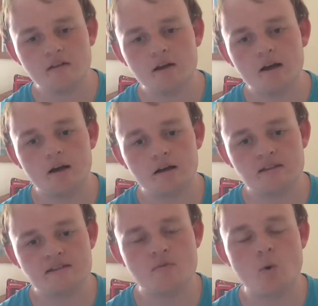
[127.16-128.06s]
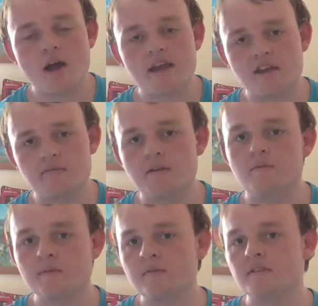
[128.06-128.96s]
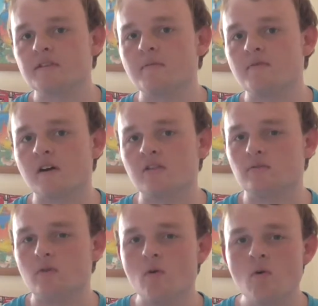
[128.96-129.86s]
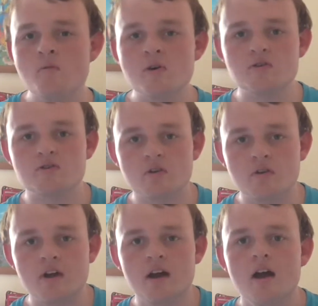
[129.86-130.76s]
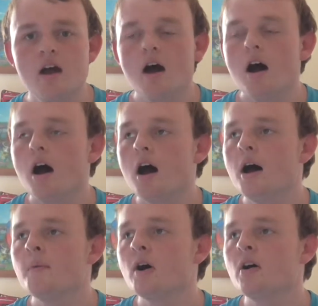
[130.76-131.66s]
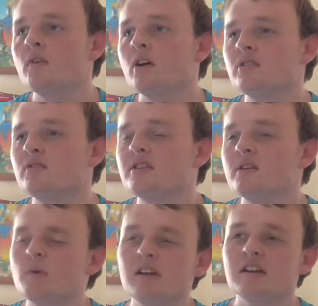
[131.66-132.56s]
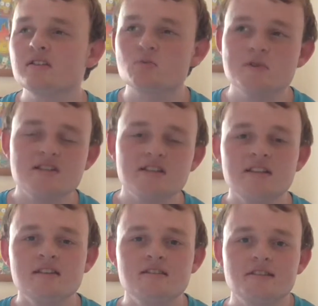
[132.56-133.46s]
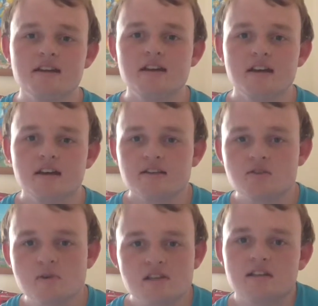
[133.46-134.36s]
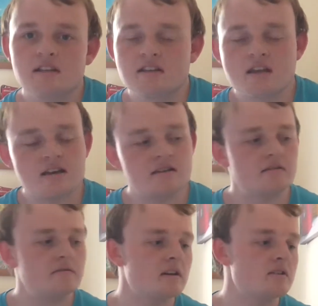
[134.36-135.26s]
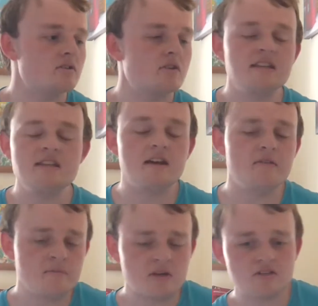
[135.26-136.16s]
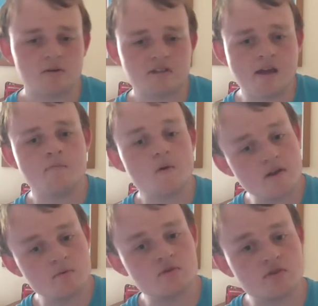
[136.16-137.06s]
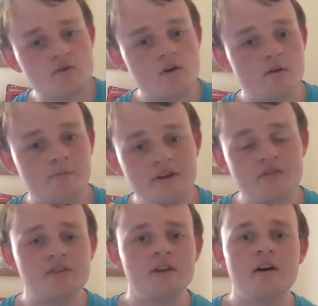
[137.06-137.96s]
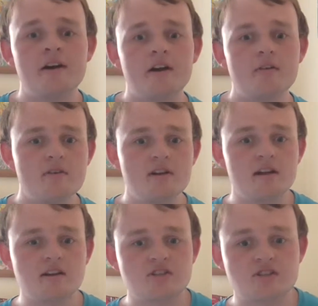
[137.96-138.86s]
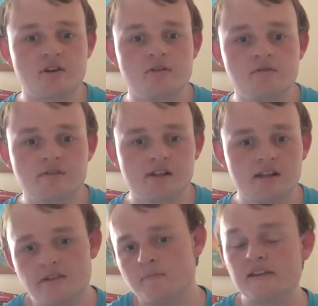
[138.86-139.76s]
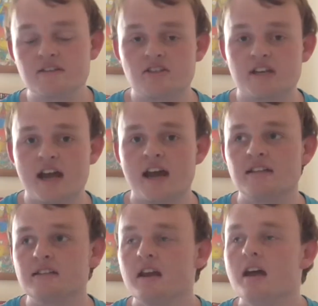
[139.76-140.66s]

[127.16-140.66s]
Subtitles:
I can see why it came 11th from the semi-final. Almost got there. Other countries I quite like. Switzerland. Switzerland had a nice song. I didn't have it in my top 10, but it was a grower on me on the night. I really liked Stones. I liked the message it had.